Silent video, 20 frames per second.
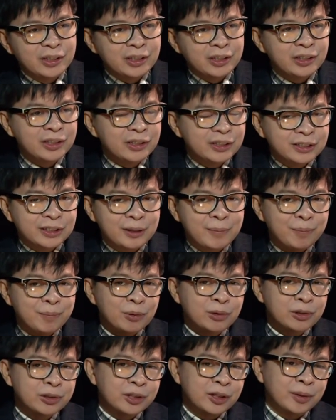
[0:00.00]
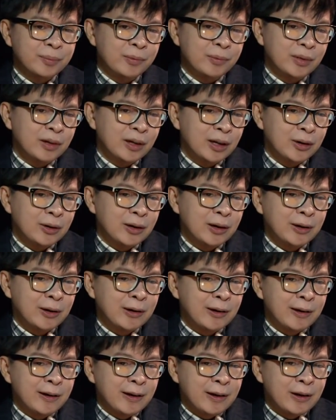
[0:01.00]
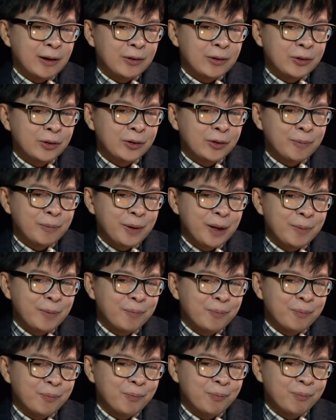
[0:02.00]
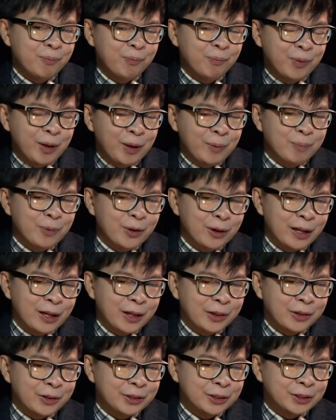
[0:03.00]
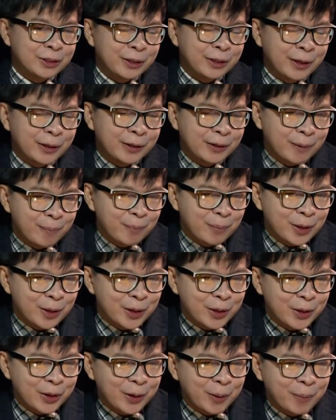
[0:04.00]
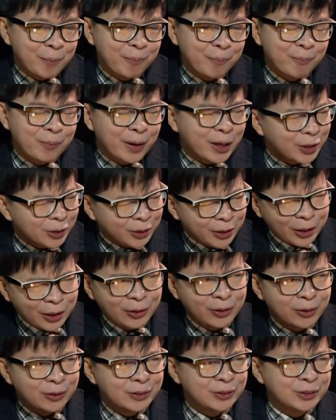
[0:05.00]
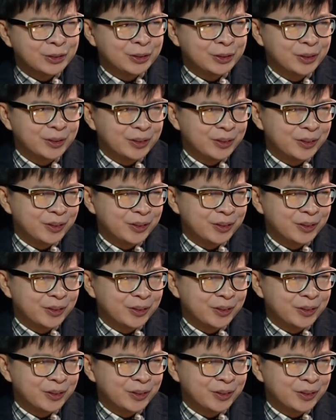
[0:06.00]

In a simple term, how can you make people understand the meaning of biotechnology?